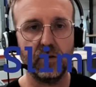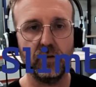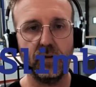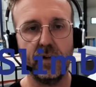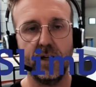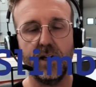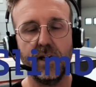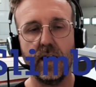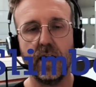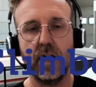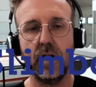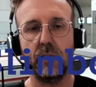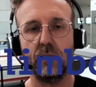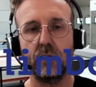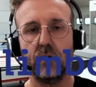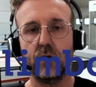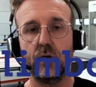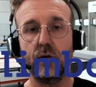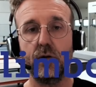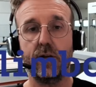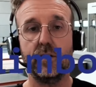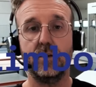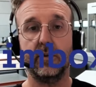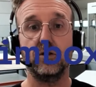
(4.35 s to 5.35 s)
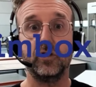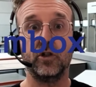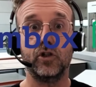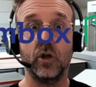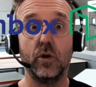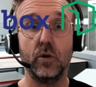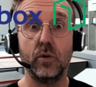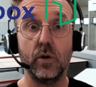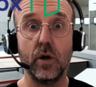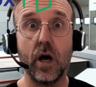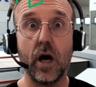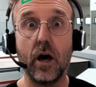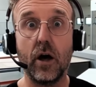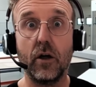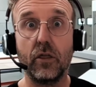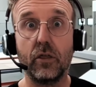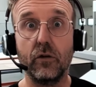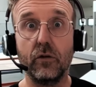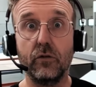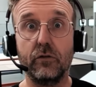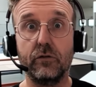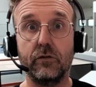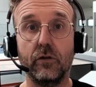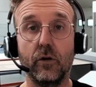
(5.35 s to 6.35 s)
Today I'm going to show you how
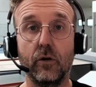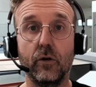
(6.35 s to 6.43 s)
to